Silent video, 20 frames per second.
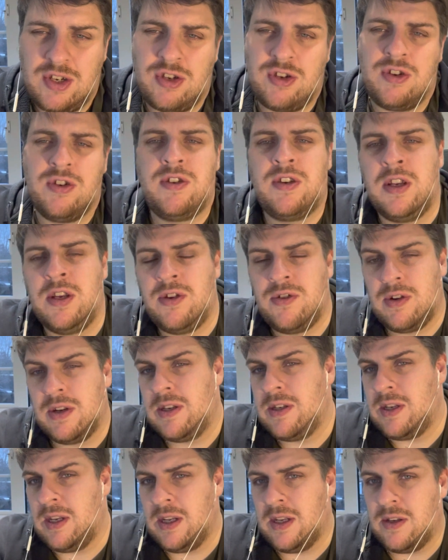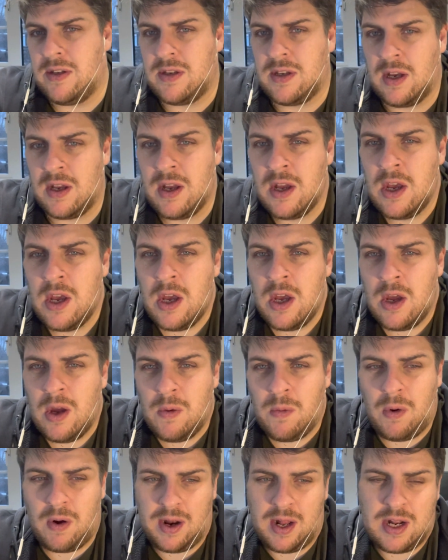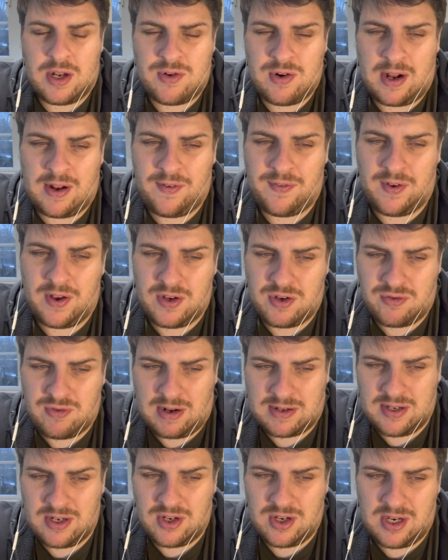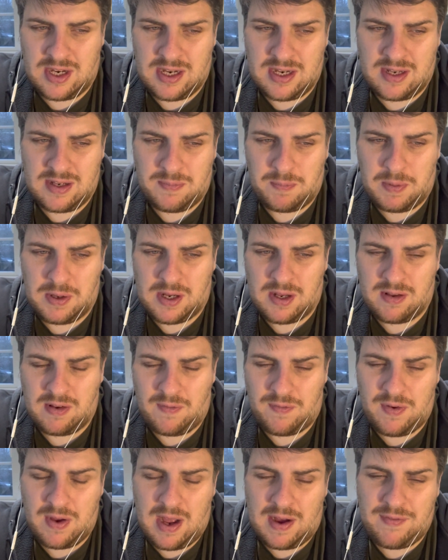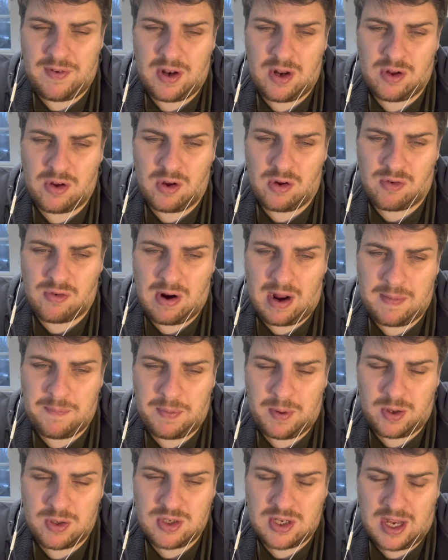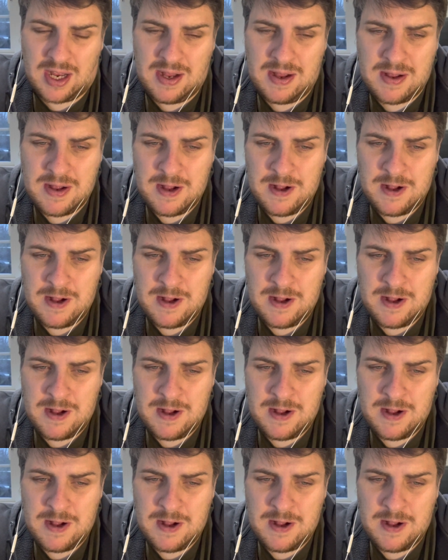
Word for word: It's just interesting as to what their transfer strategy is. Because if you have a look at Graham Potter,